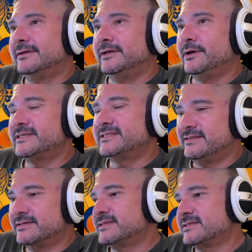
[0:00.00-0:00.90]
I see
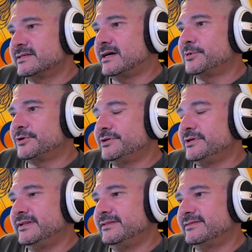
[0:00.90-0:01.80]
this as an
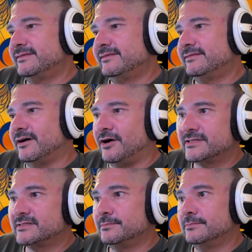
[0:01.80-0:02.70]
opportunity. This is
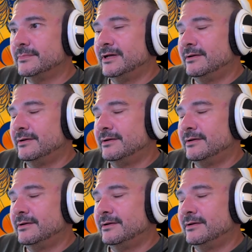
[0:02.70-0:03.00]
awesome.